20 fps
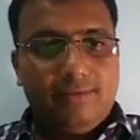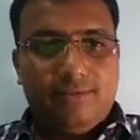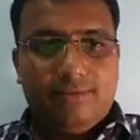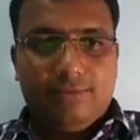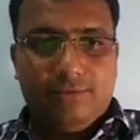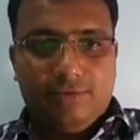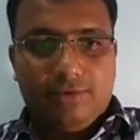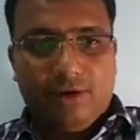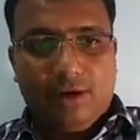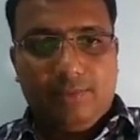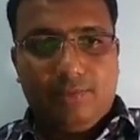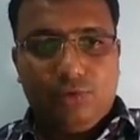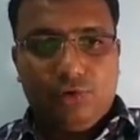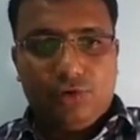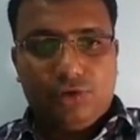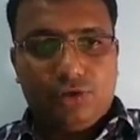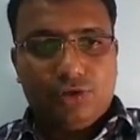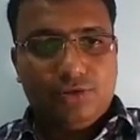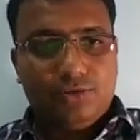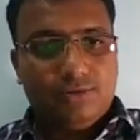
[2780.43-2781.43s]
there,
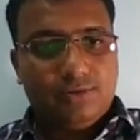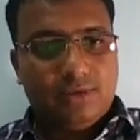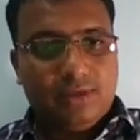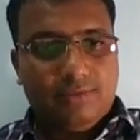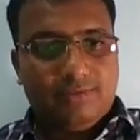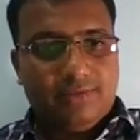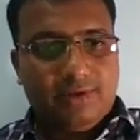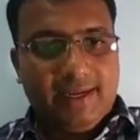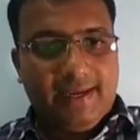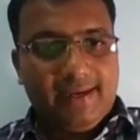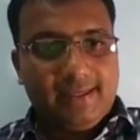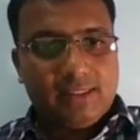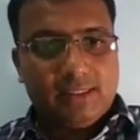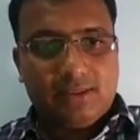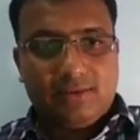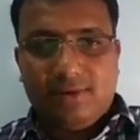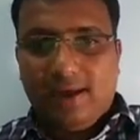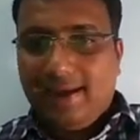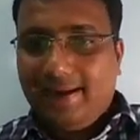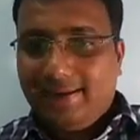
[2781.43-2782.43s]
you can put
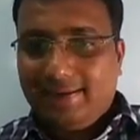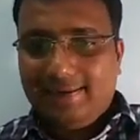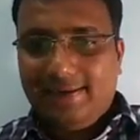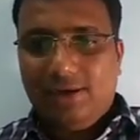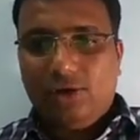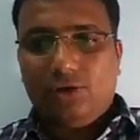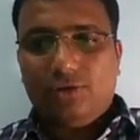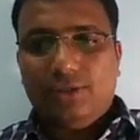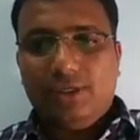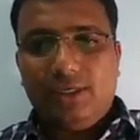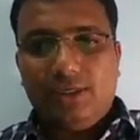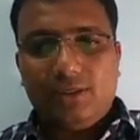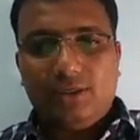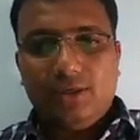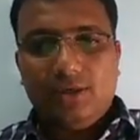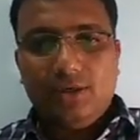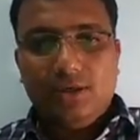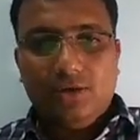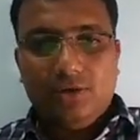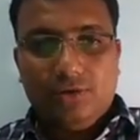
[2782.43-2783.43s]
some text
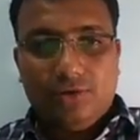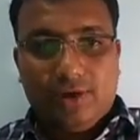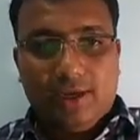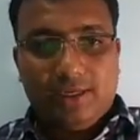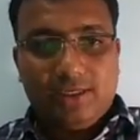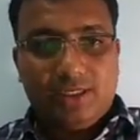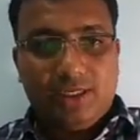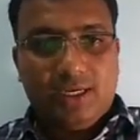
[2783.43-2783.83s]
directly on it.